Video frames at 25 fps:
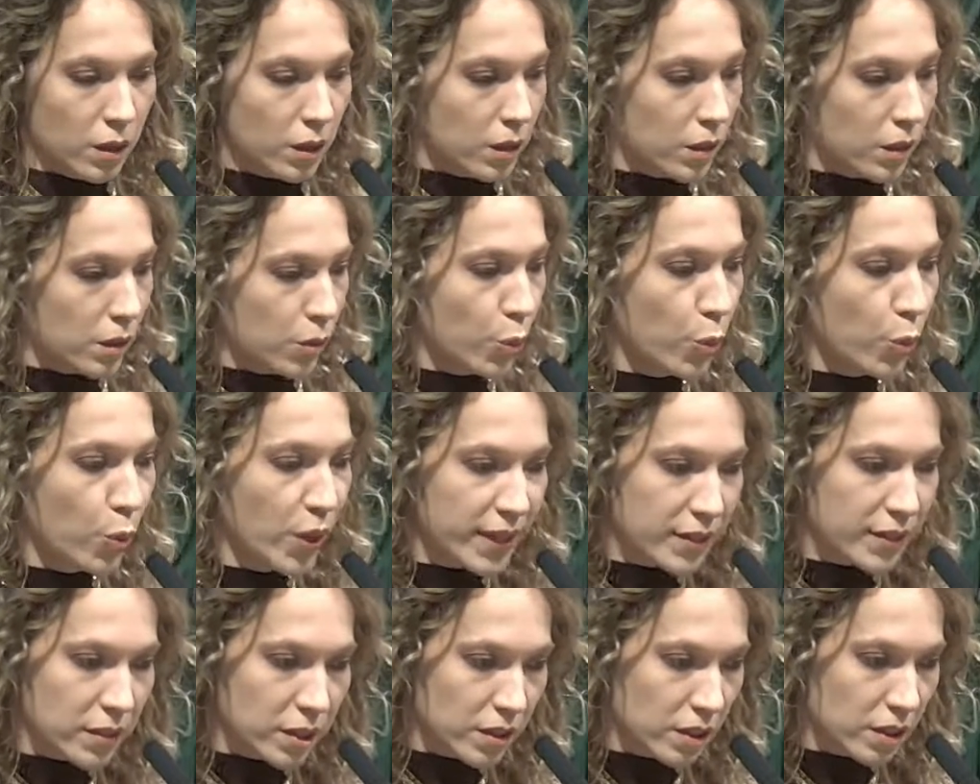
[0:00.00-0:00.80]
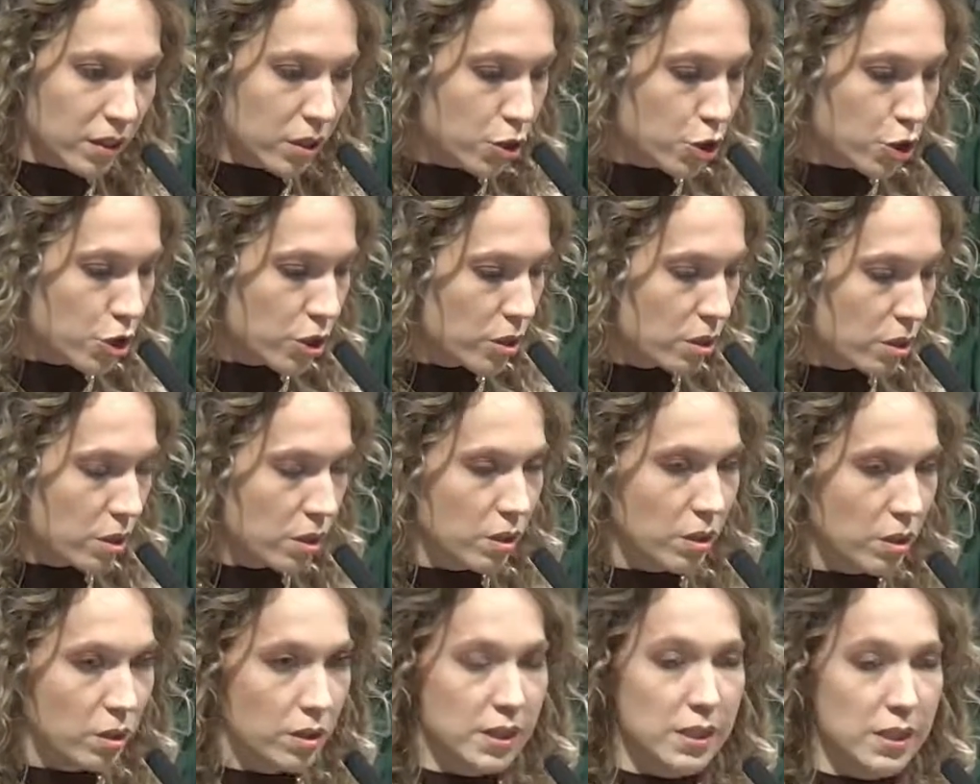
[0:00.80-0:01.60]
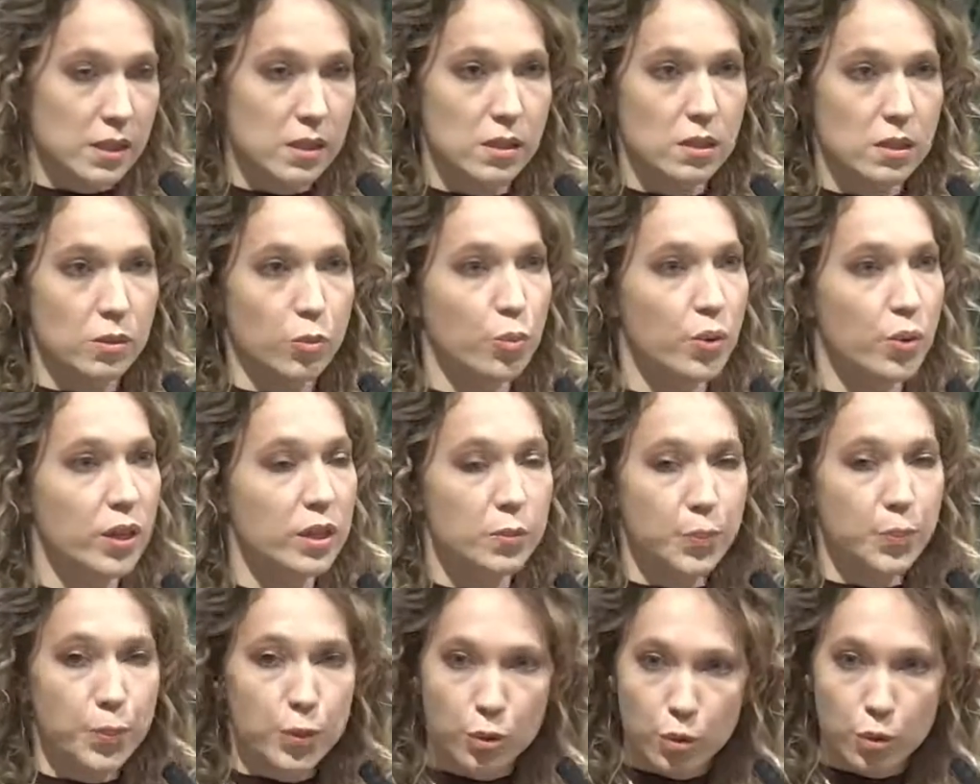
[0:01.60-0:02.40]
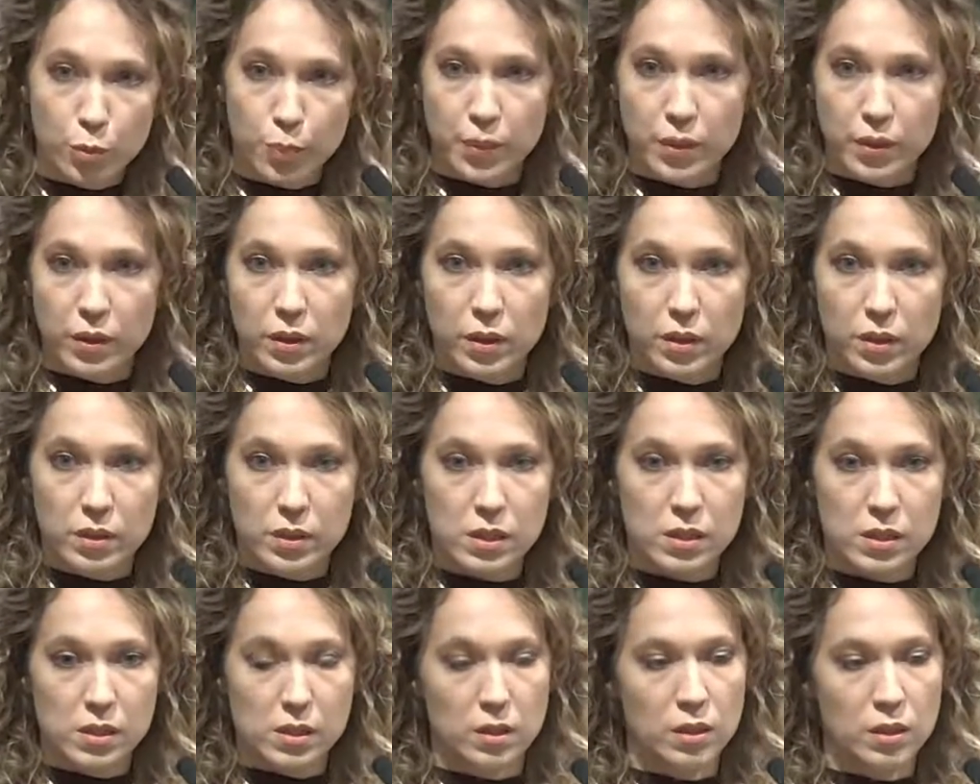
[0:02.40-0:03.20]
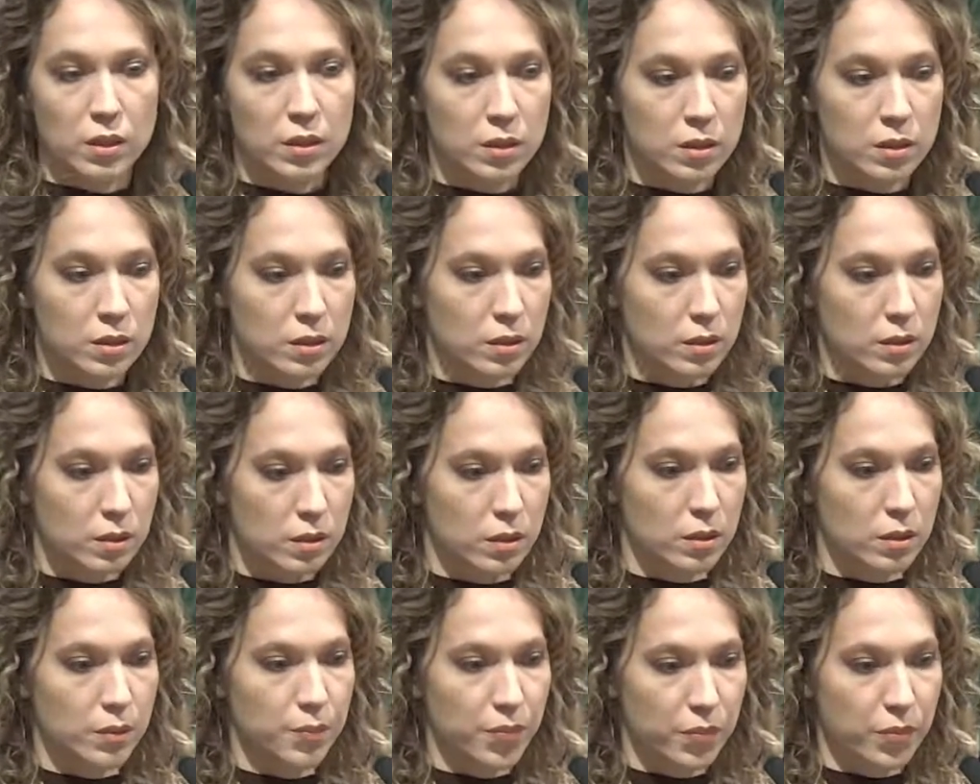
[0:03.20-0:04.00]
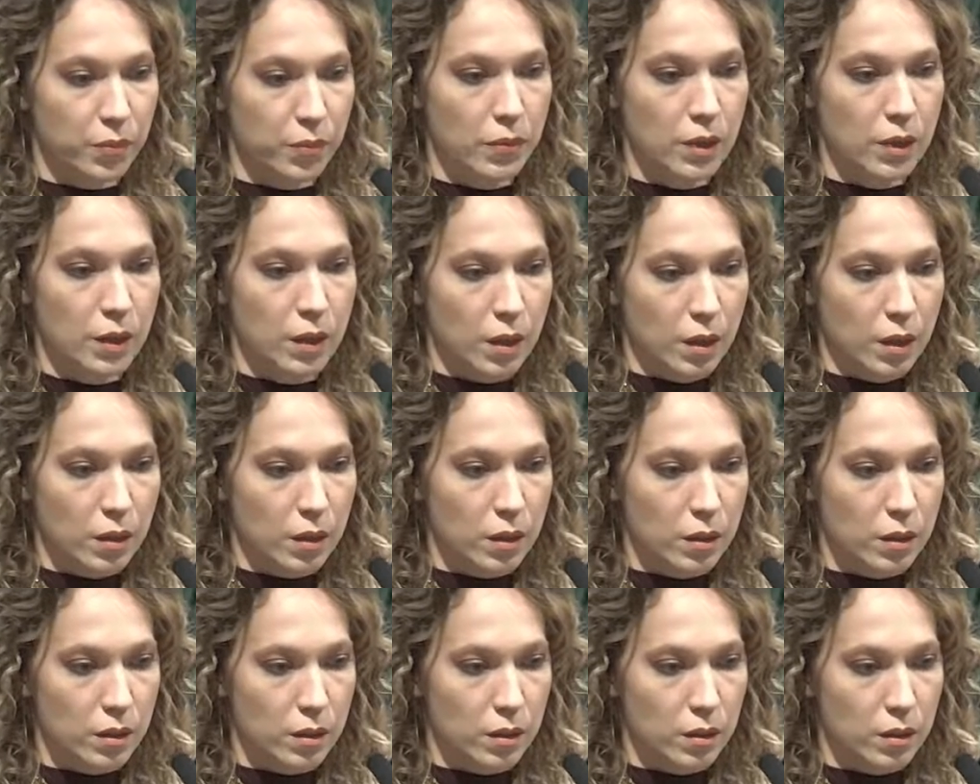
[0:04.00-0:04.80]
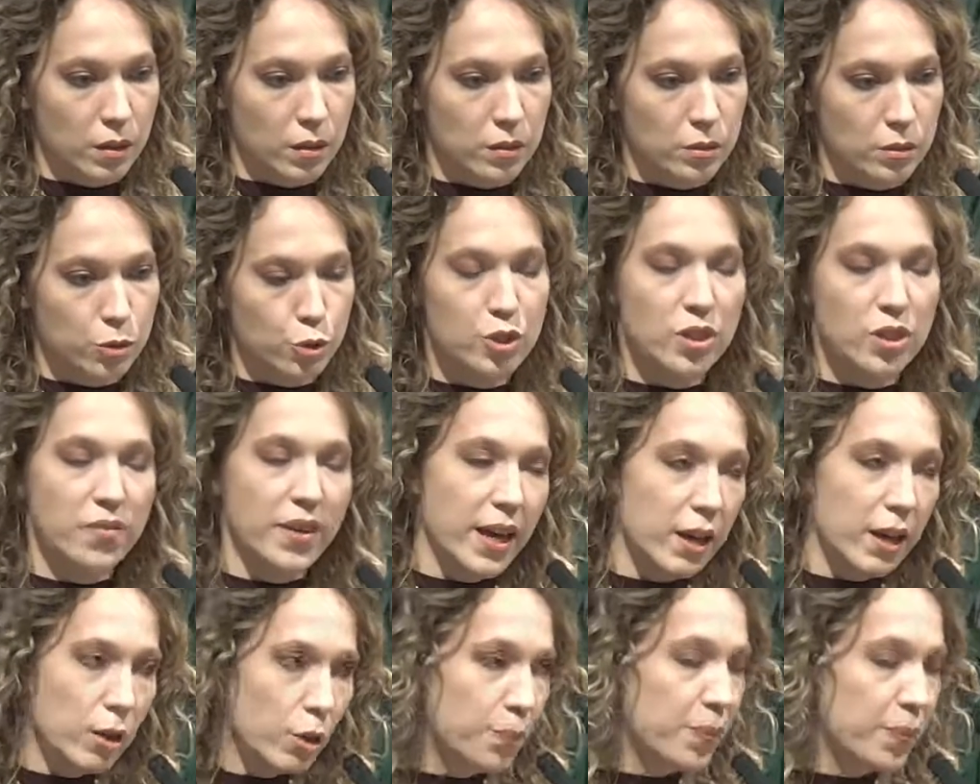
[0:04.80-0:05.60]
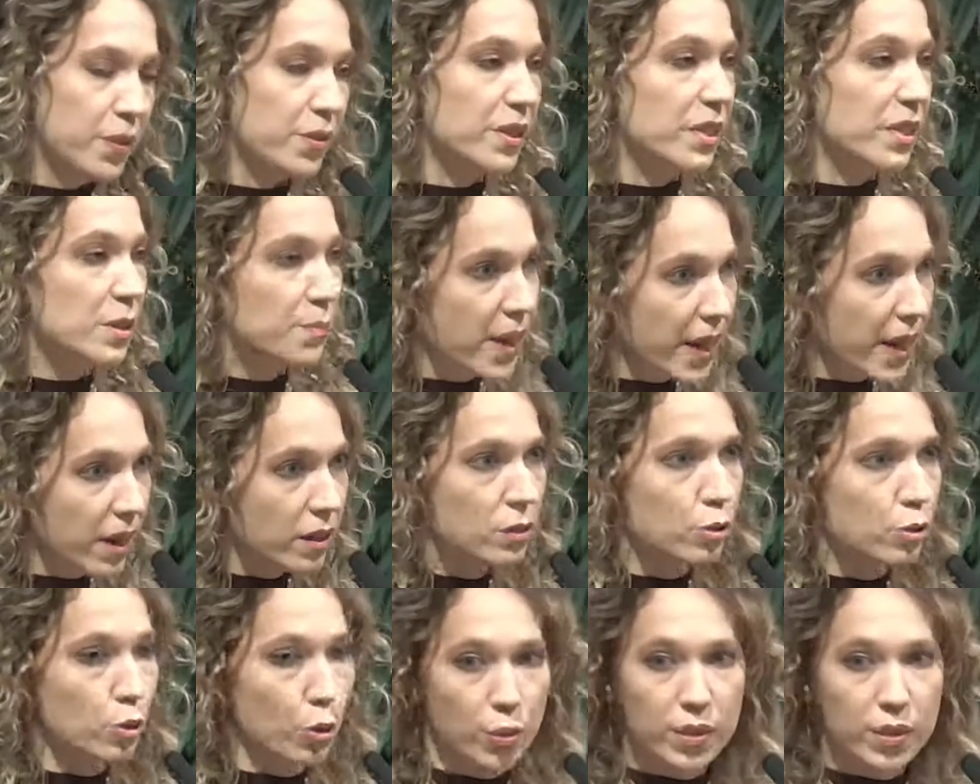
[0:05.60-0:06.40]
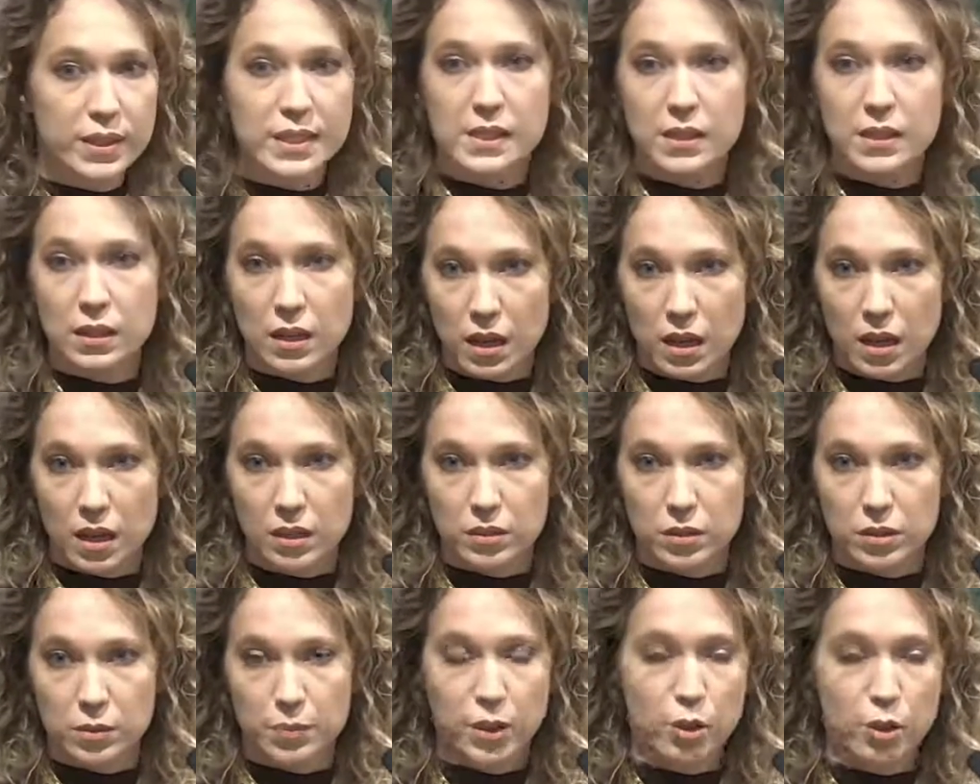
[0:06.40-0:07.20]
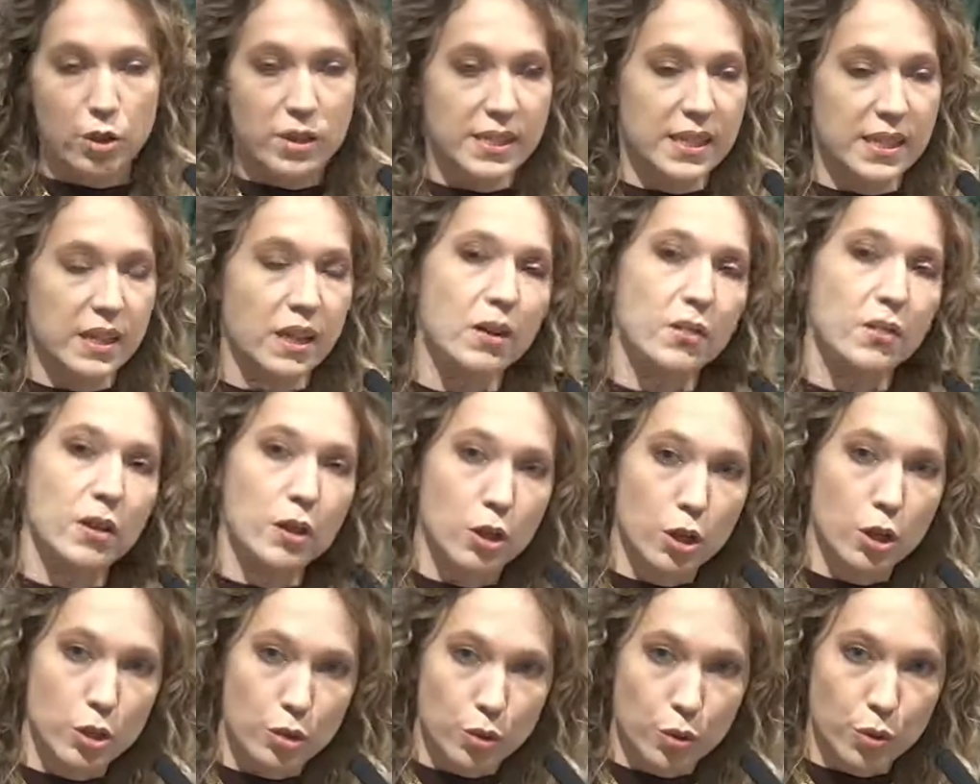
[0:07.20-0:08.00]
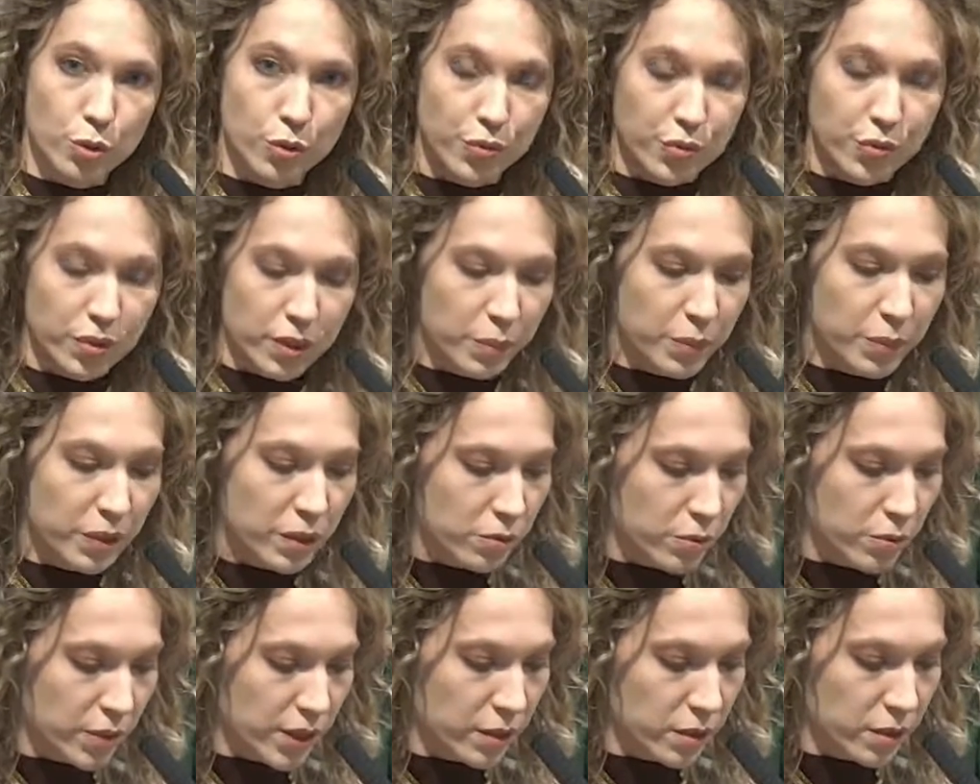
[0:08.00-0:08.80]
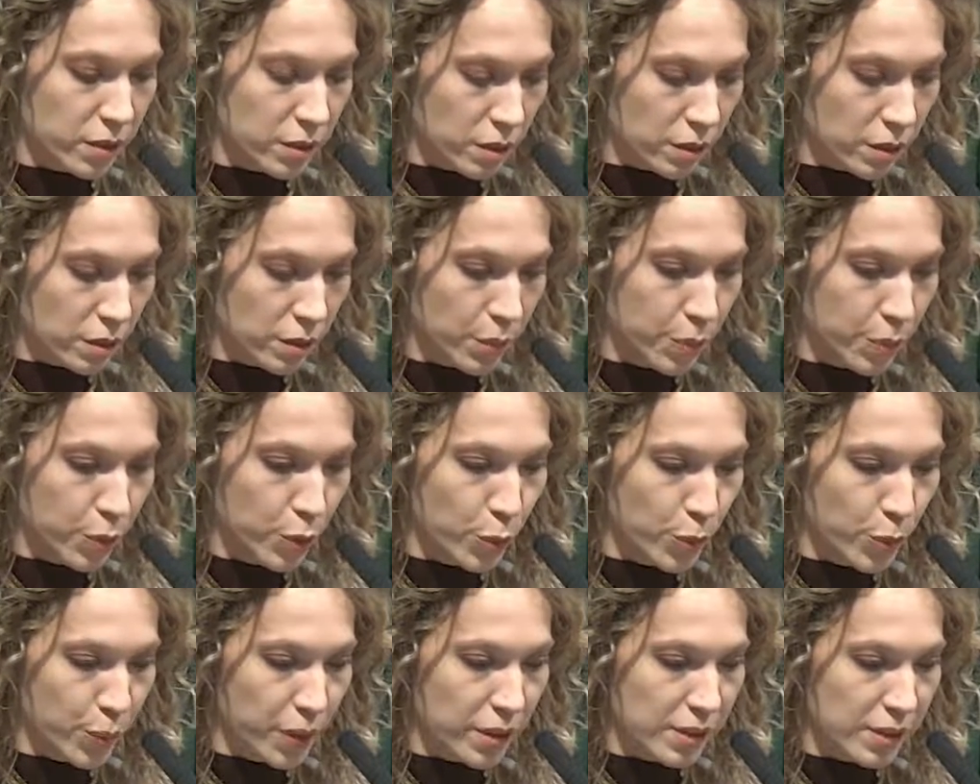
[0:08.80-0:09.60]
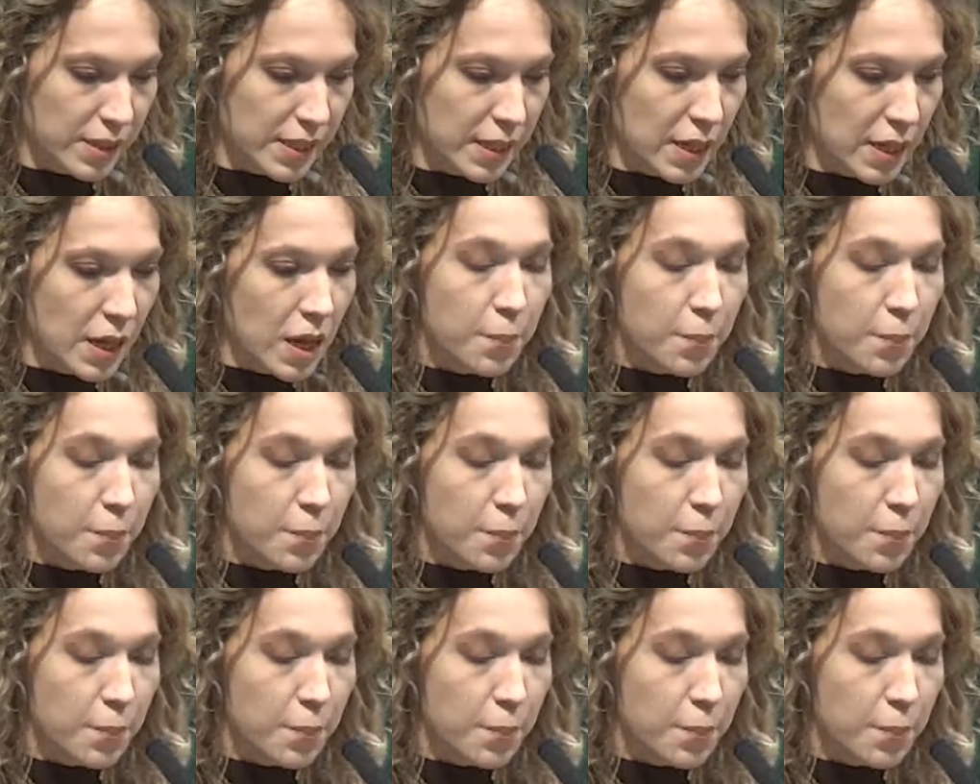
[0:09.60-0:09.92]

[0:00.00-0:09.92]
with teachers, with pupils to develop a respect towards the other, because they have a lot of immigrant pupils.